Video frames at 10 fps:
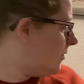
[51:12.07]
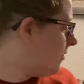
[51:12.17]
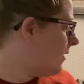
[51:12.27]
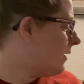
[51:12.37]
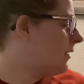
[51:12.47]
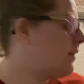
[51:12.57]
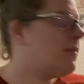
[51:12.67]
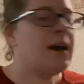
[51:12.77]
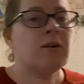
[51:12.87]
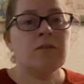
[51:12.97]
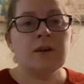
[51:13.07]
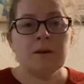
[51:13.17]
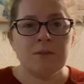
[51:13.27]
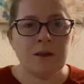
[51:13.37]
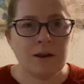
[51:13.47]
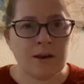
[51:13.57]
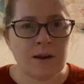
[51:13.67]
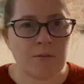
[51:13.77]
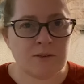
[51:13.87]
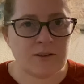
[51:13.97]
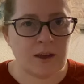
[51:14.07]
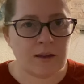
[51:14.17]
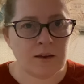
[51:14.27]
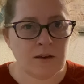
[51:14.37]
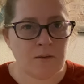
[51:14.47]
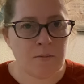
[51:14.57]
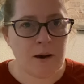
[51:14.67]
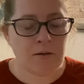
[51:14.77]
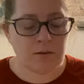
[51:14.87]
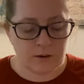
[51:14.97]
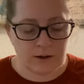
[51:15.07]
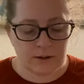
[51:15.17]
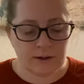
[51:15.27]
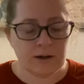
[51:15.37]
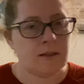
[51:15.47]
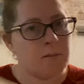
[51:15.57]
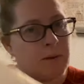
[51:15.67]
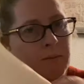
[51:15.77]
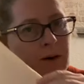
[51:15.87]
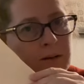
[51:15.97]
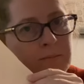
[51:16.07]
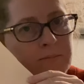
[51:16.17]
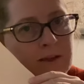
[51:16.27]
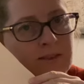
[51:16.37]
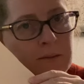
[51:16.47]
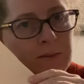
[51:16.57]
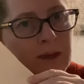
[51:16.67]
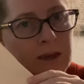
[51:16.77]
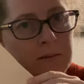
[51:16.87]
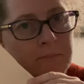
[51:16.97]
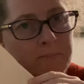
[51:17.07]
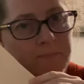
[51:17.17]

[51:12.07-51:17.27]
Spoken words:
that cream linen I was telling you about earlier that my mom sent me,